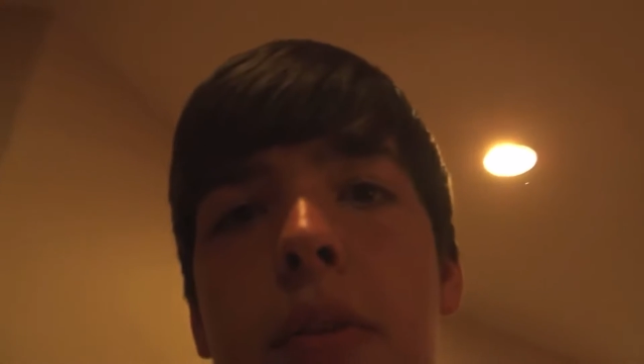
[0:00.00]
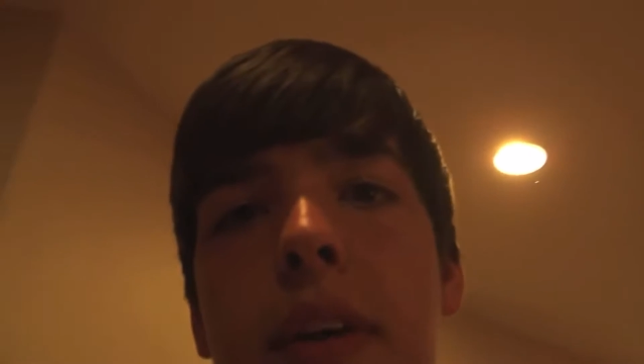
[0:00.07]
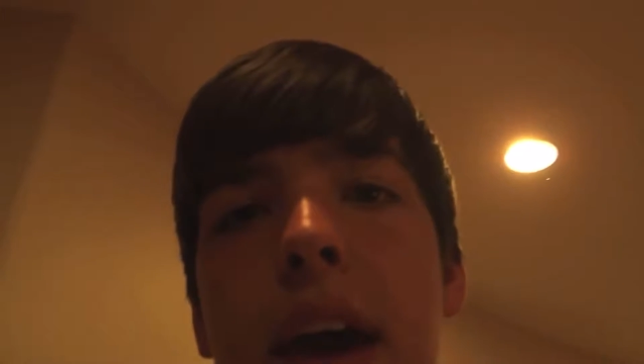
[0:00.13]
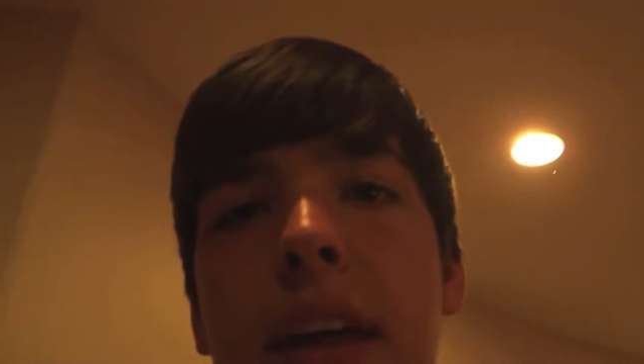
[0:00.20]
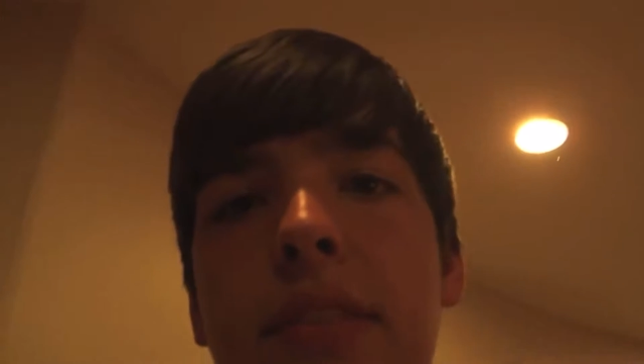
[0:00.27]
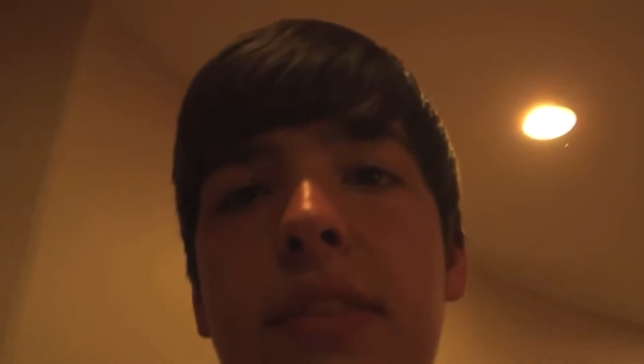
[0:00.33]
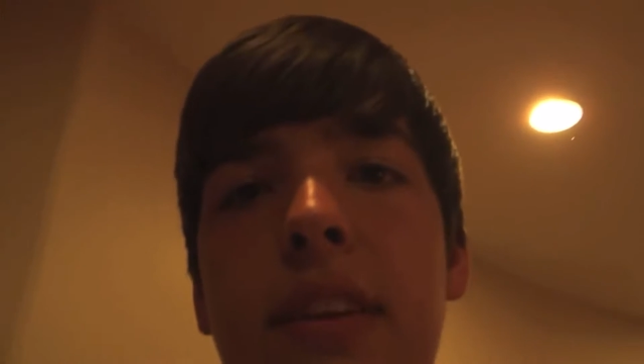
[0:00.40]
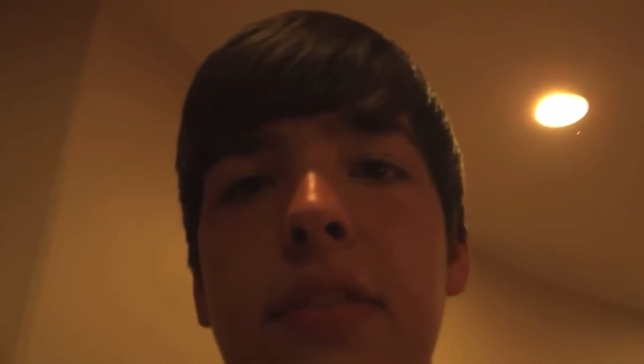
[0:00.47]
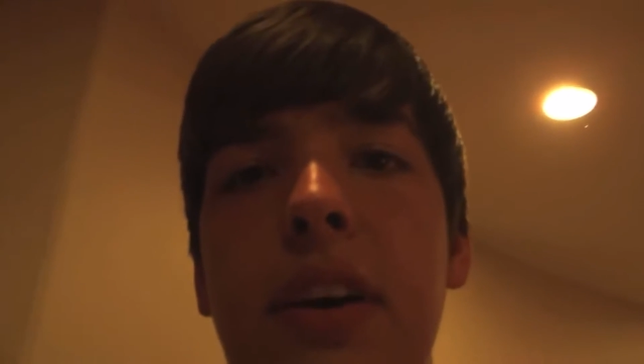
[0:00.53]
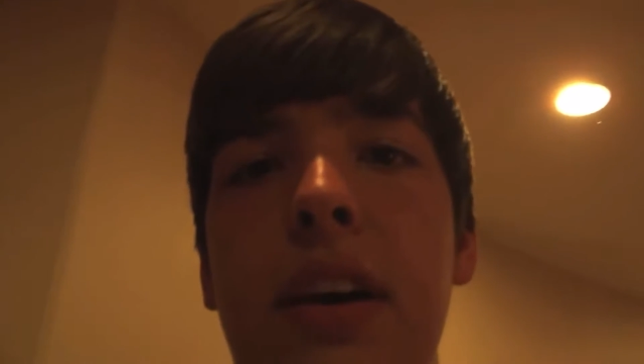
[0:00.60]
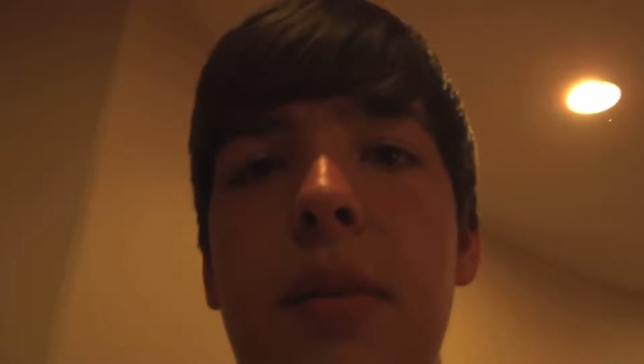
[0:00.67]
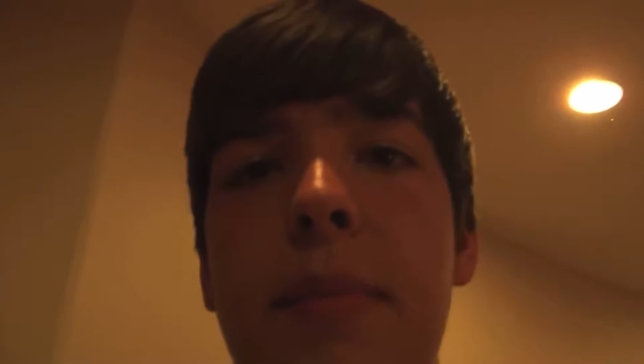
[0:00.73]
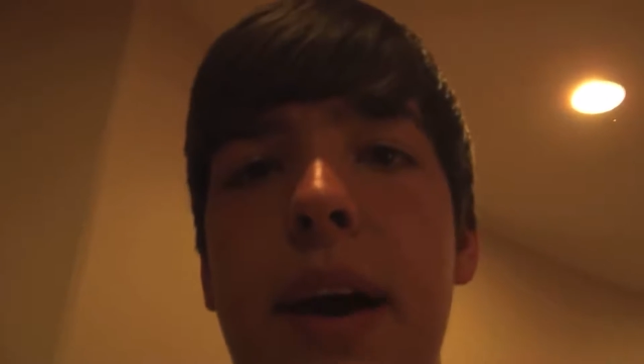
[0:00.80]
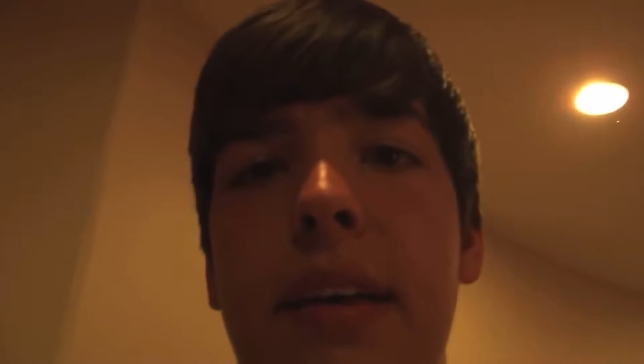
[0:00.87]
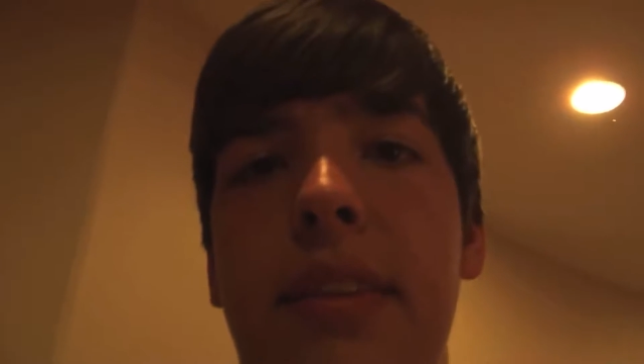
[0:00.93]
they had Steven
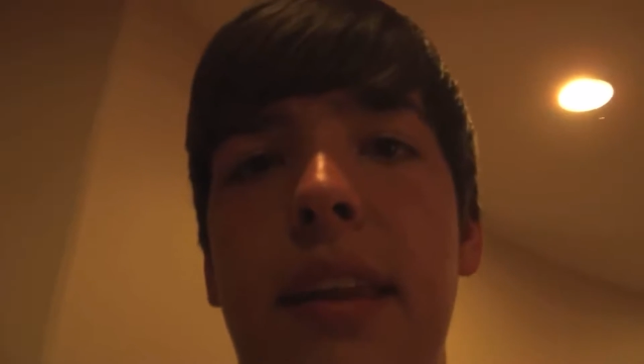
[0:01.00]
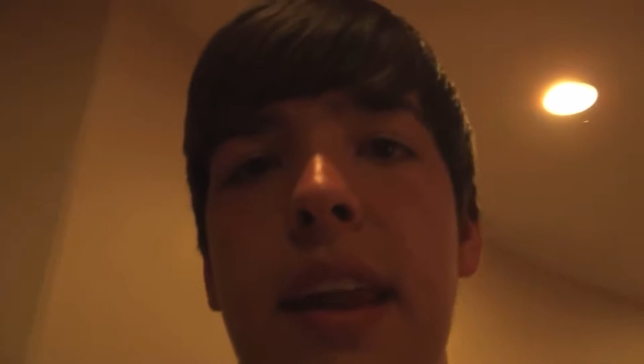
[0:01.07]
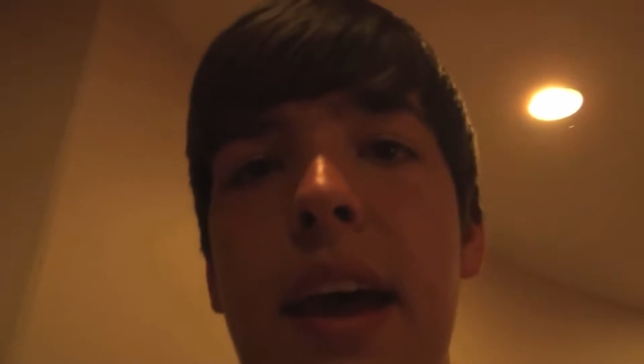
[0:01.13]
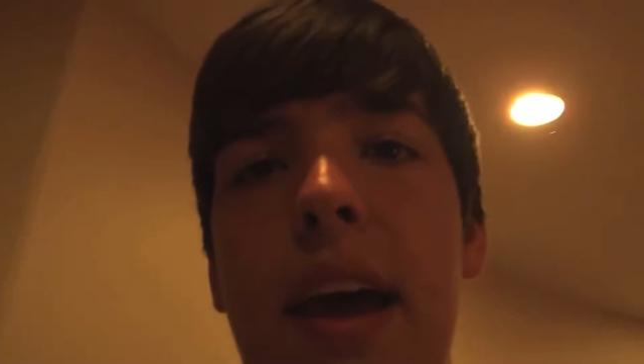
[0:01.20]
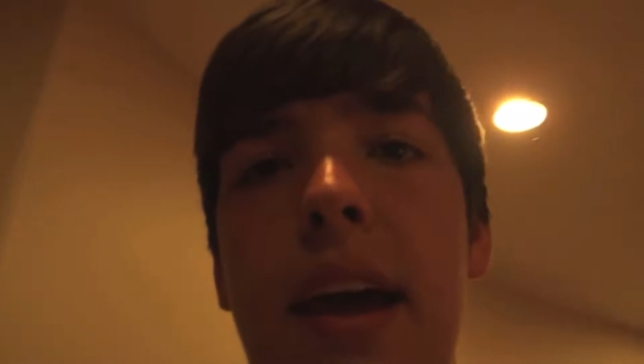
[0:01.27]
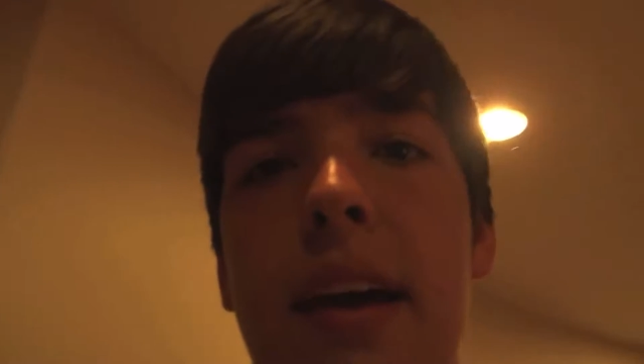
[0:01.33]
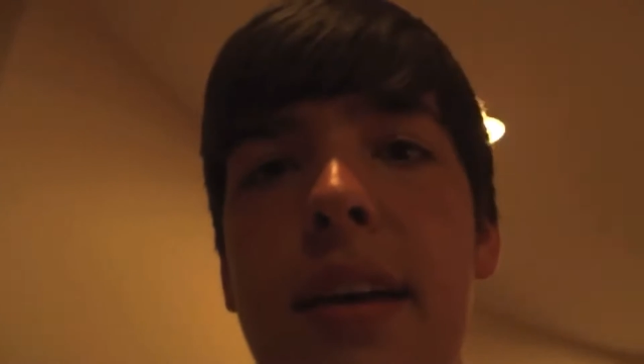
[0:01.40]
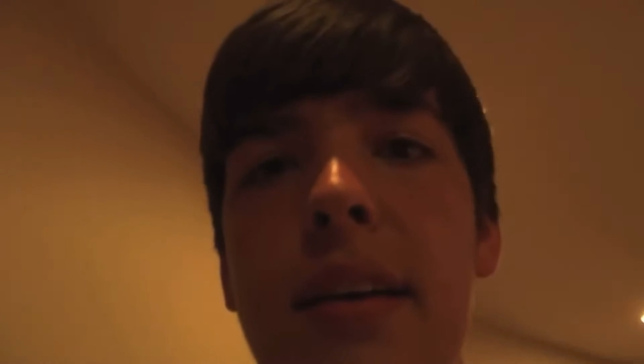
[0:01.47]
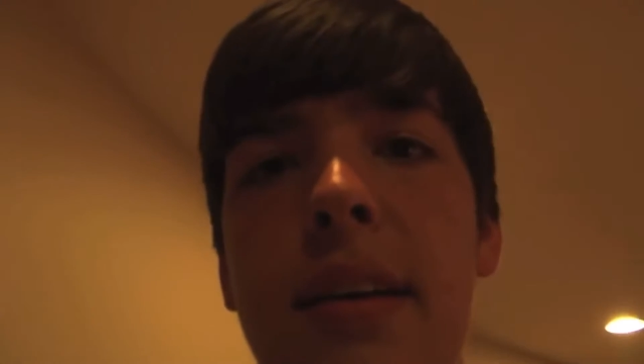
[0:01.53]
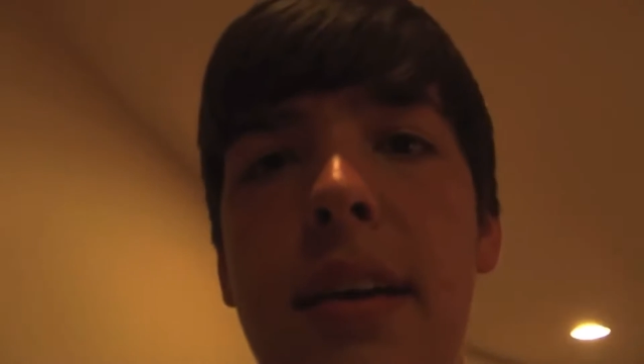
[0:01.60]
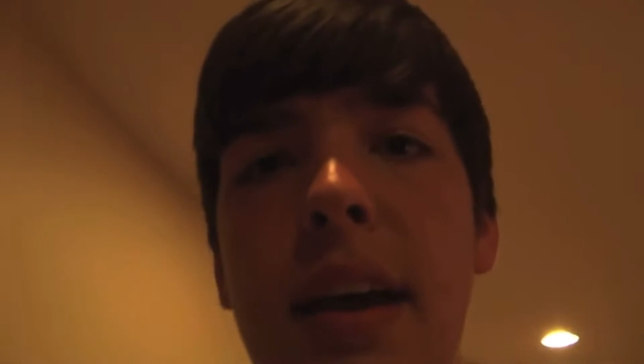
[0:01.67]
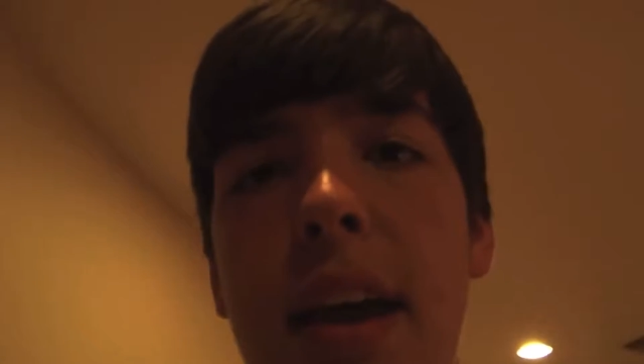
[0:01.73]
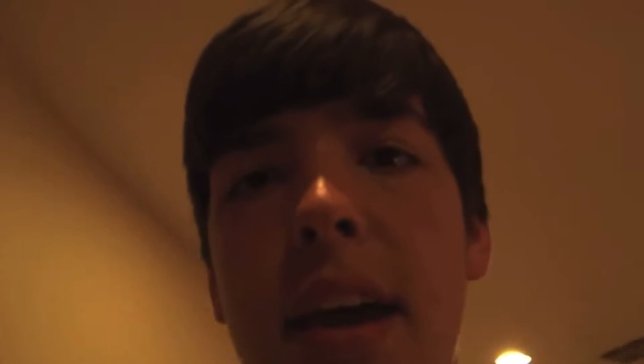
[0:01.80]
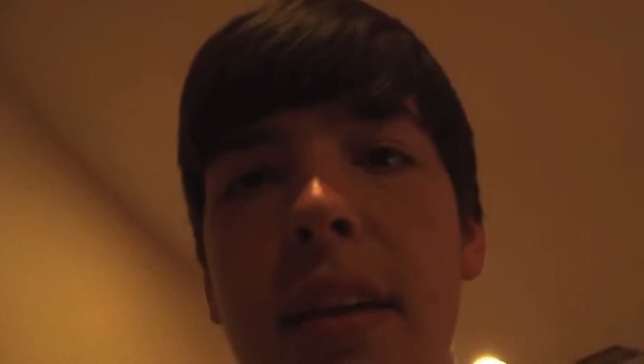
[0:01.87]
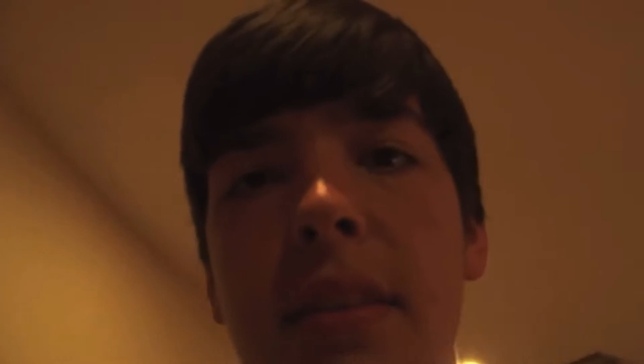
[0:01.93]
come back today
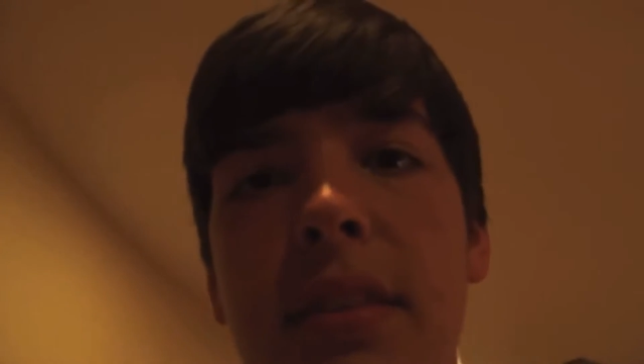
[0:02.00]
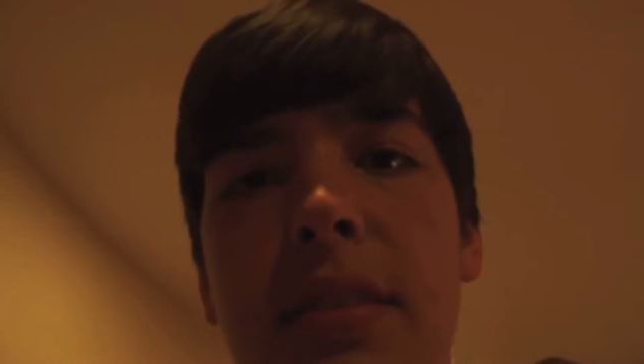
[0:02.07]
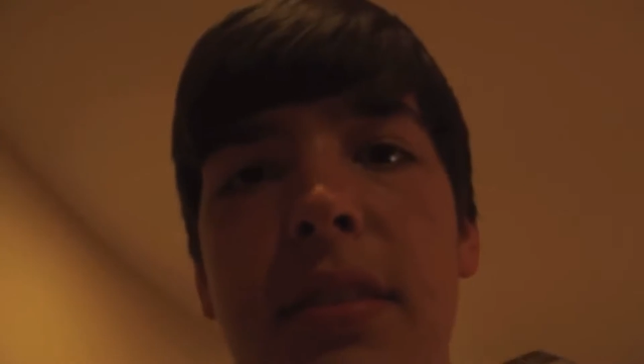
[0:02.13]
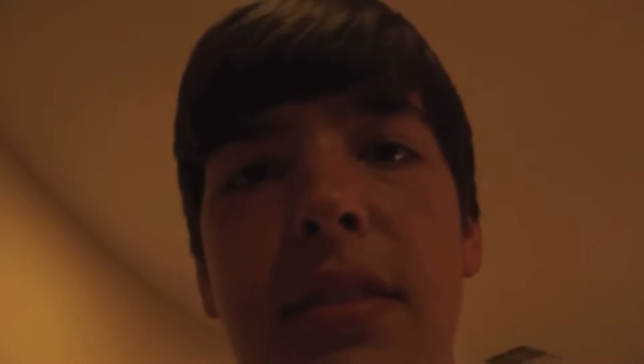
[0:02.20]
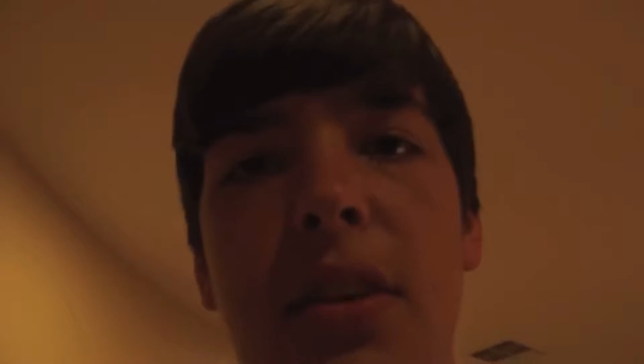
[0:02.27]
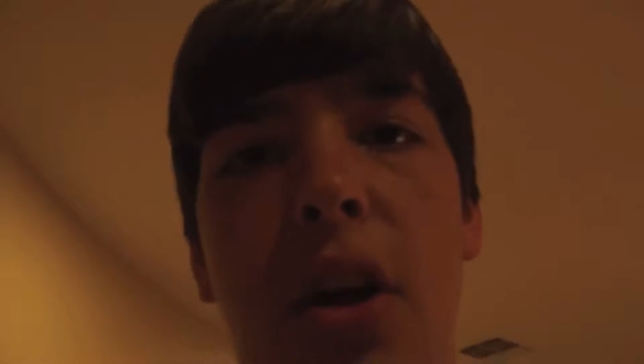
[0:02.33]
and this is his